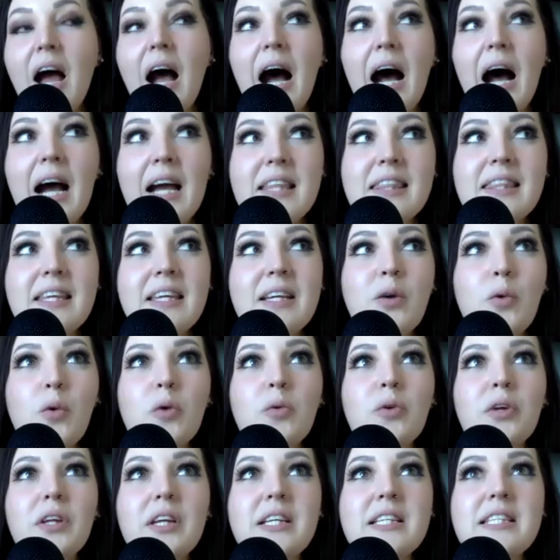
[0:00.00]
I think we're
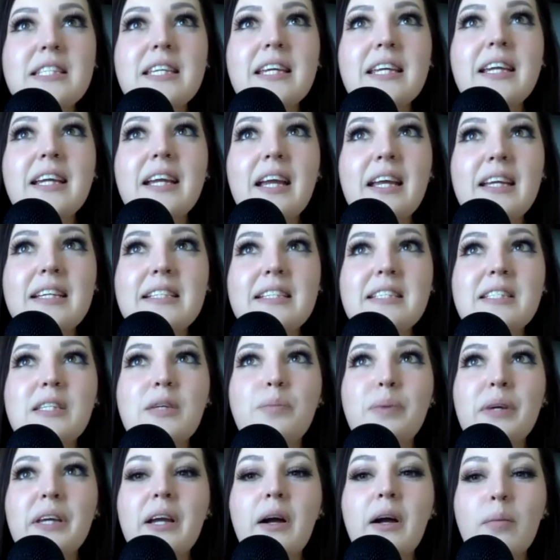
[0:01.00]
really seeing it to
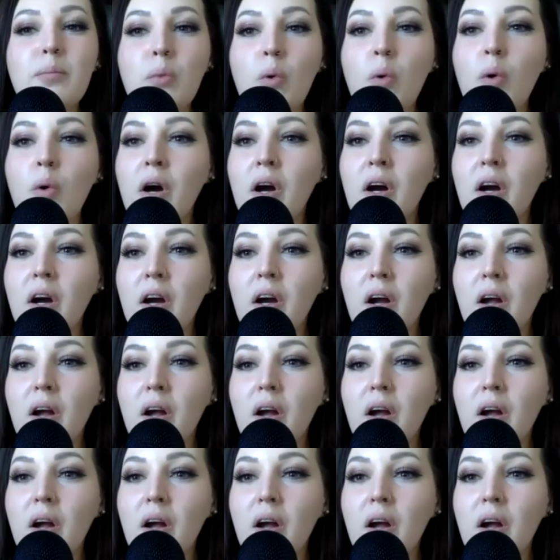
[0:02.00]
be a more